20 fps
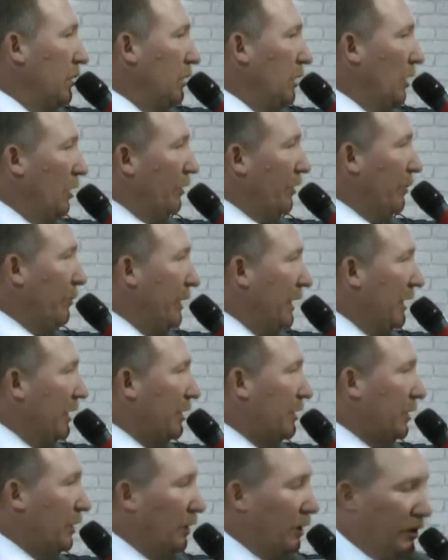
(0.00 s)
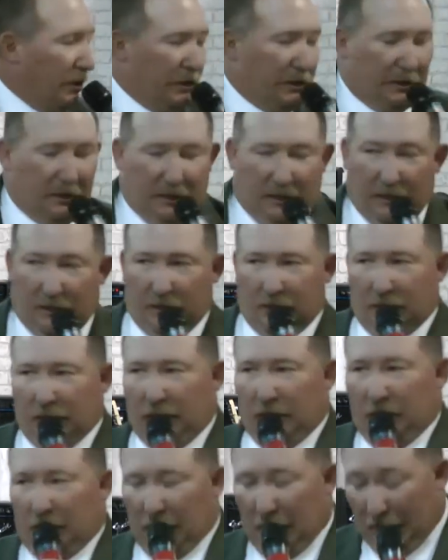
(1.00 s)
you know, in America, and, and,
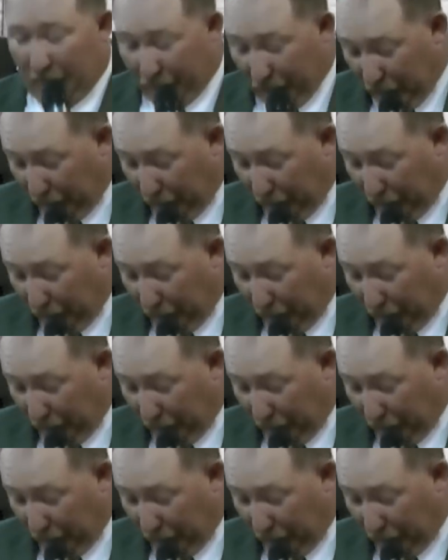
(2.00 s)
and then I'm